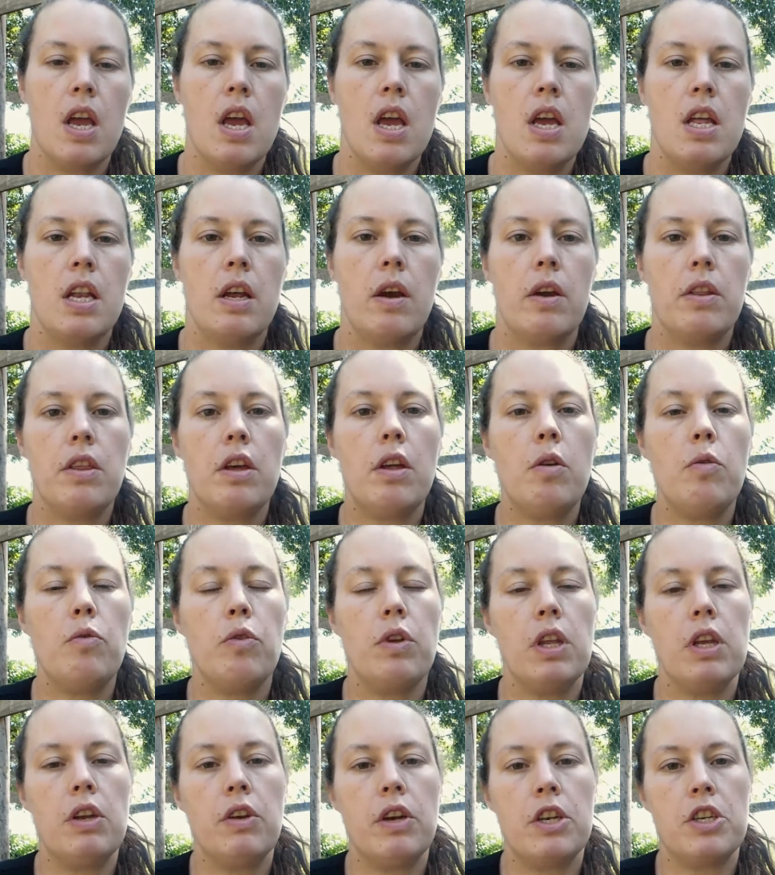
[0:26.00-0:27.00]
Now, I thought a
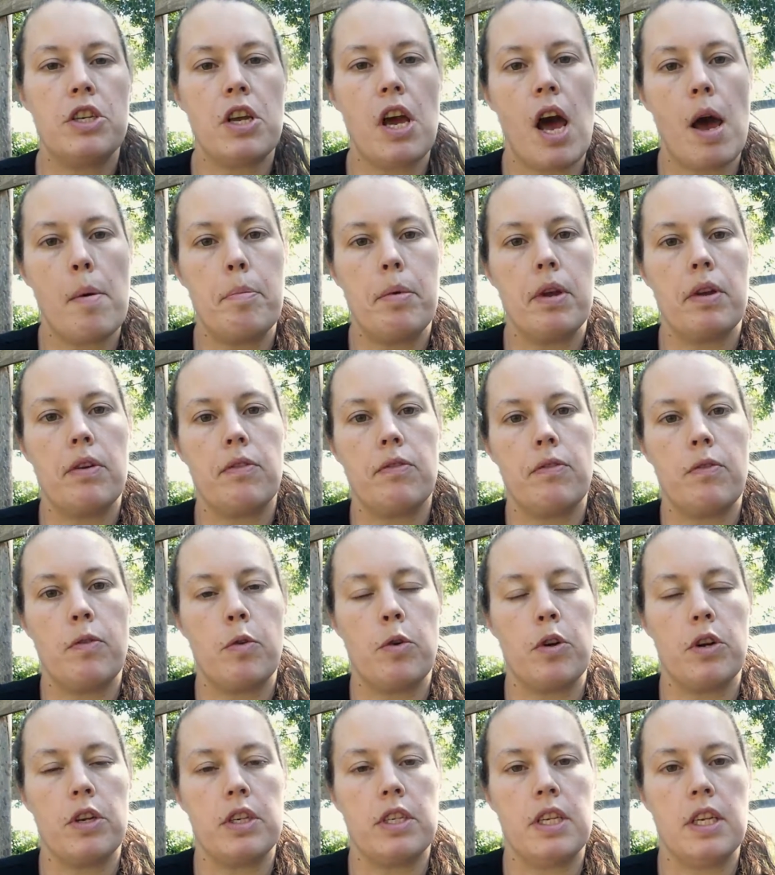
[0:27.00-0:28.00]
really great topic
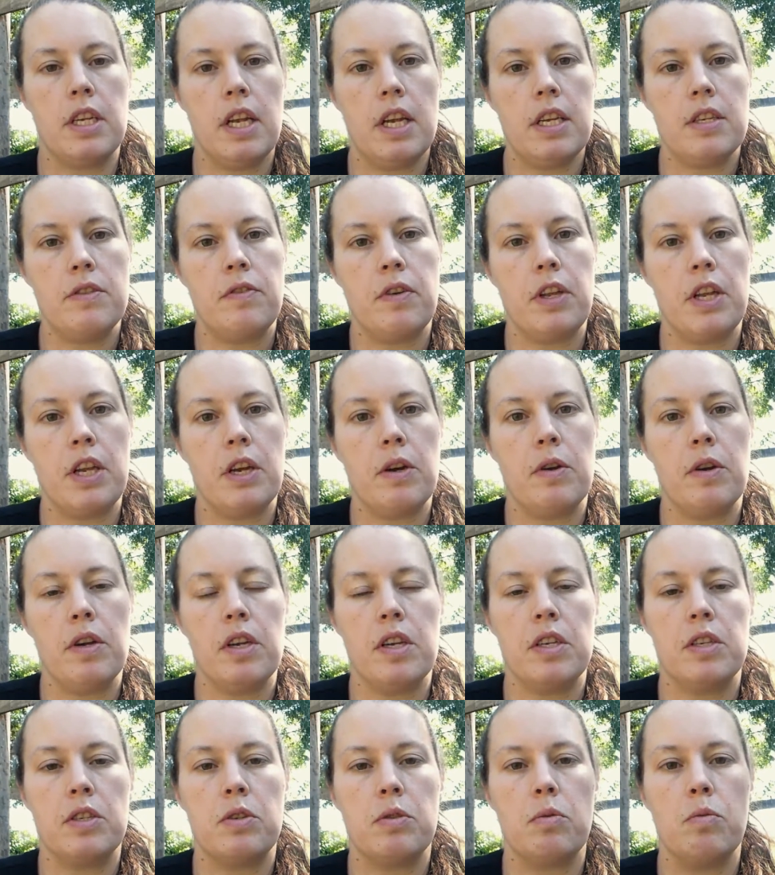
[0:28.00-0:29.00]
for today's video
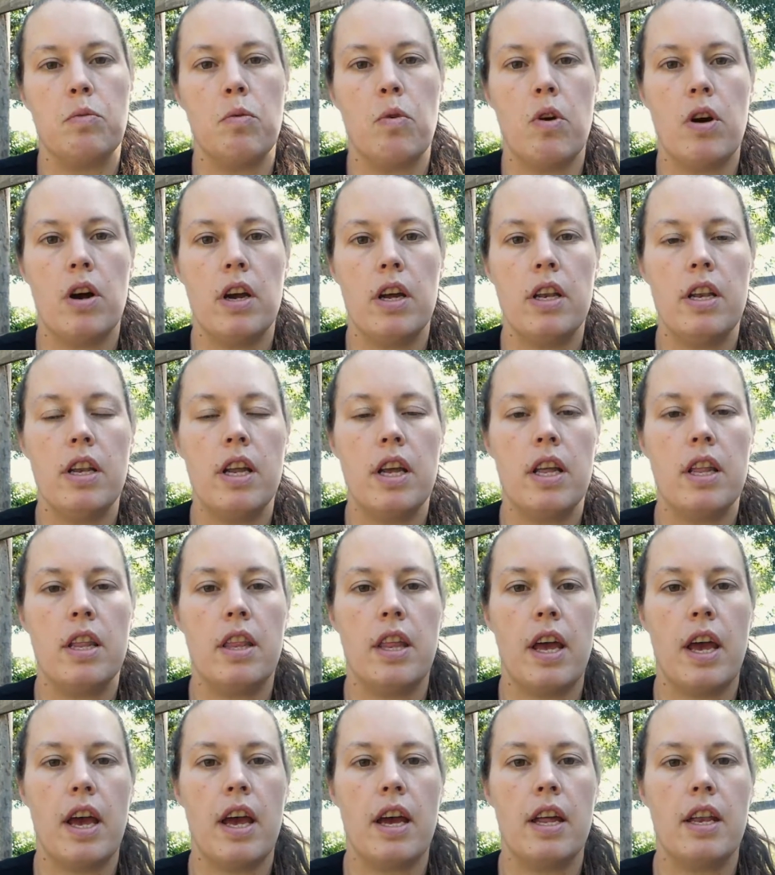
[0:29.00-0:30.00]
is one
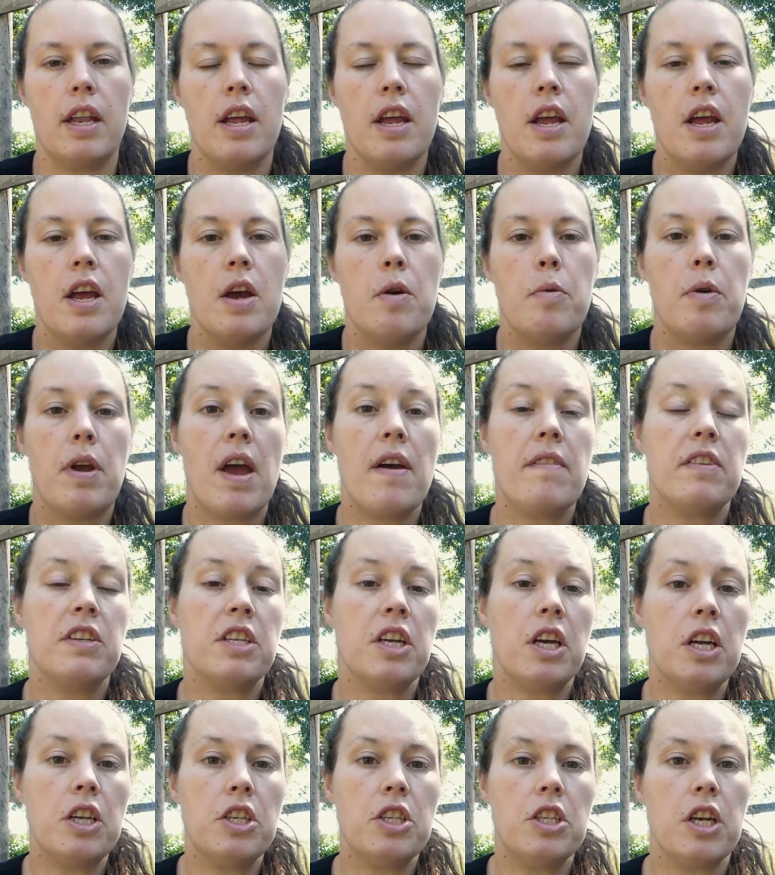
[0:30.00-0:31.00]
that we haven't
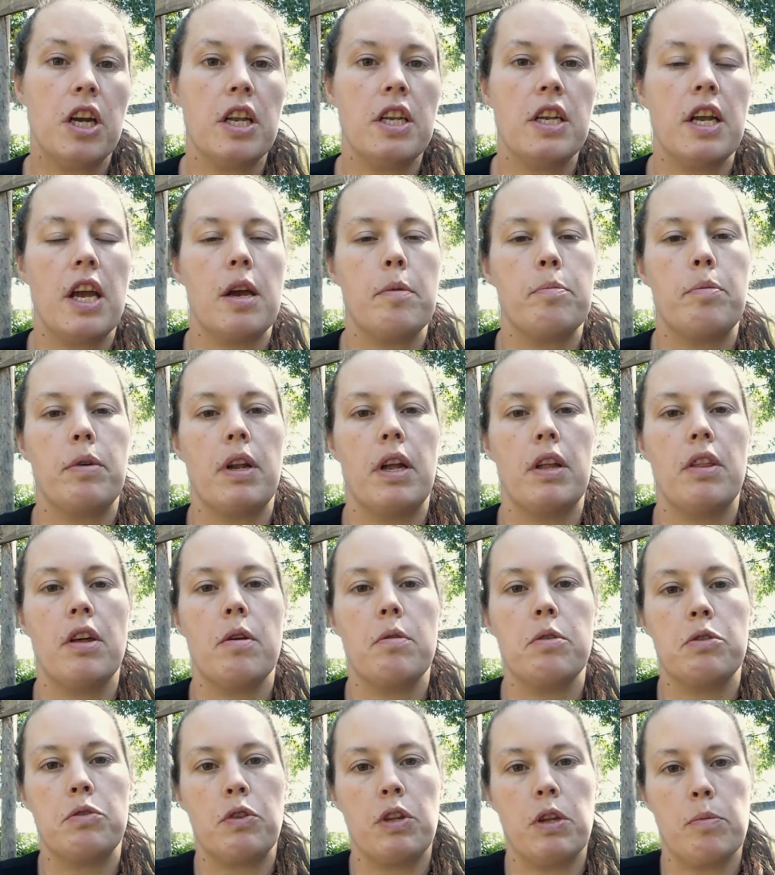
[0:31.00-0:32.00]
touched on yet, but I thought
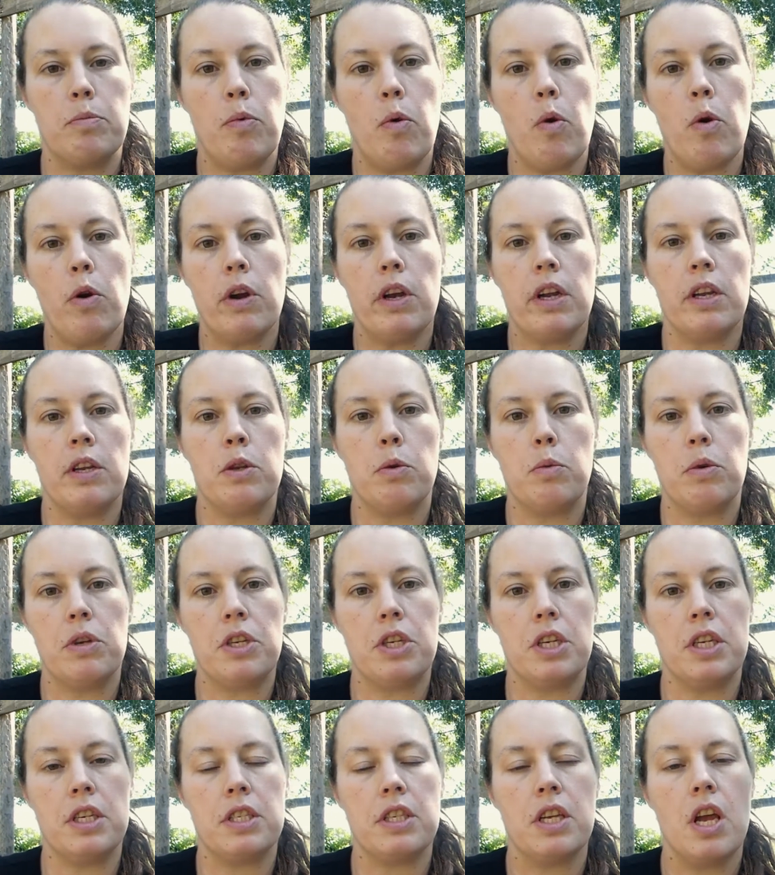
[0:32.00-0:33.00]
was really important,
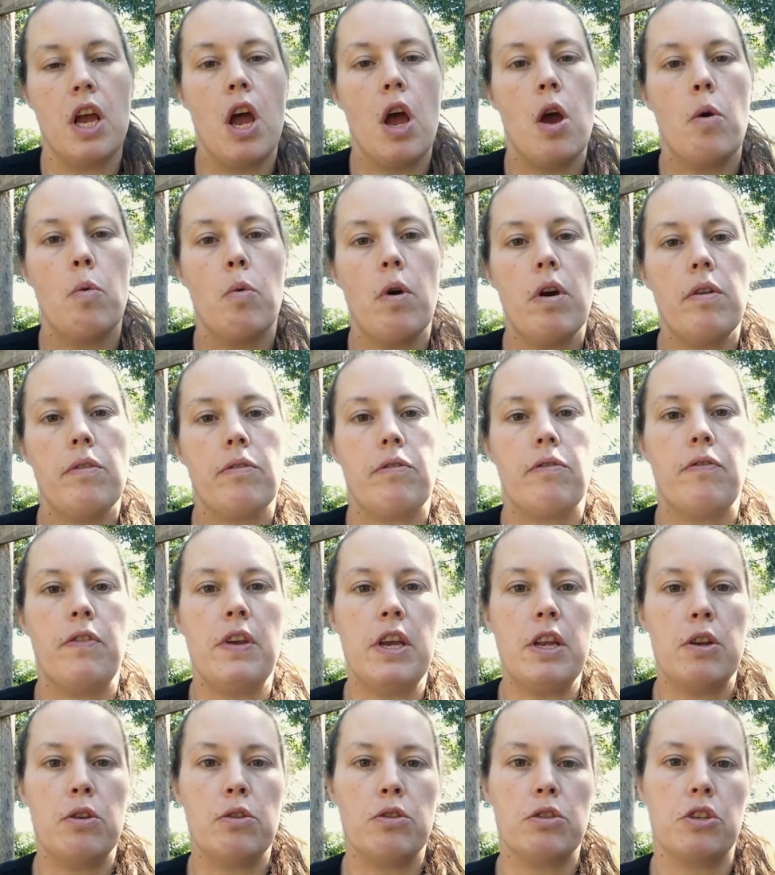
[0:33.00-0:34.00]
which is what
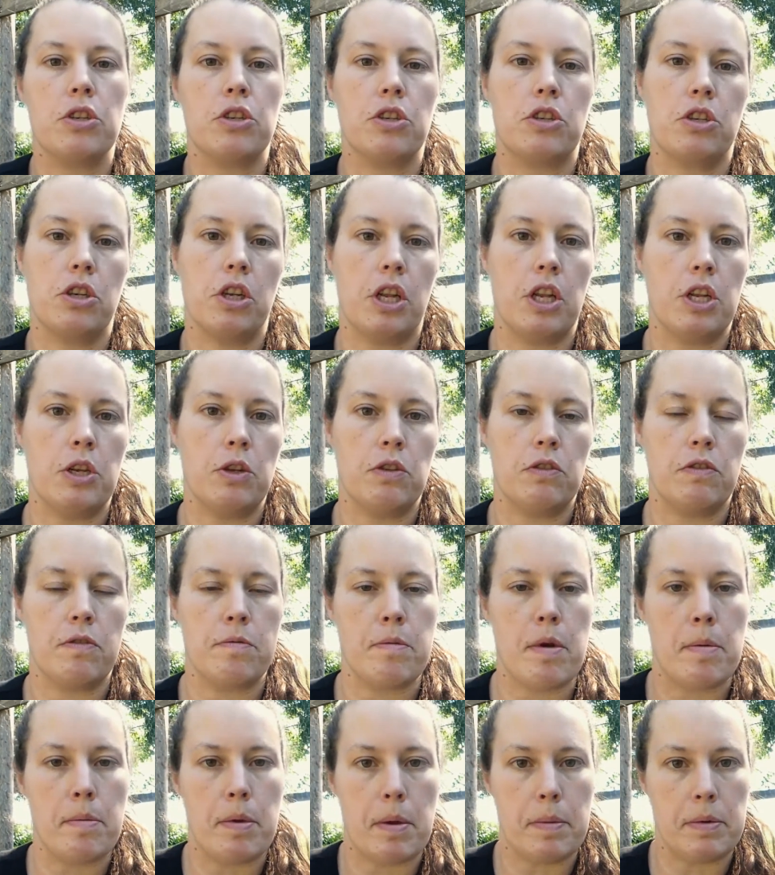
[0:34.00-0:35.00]
feeders should I use for
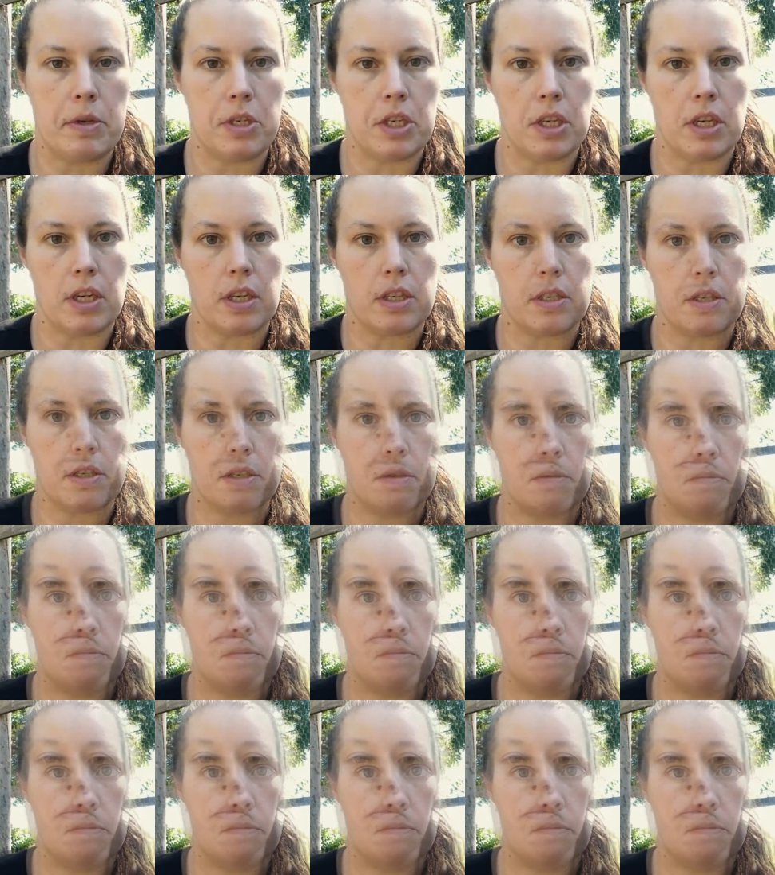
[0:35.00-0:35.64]
my baby chicks?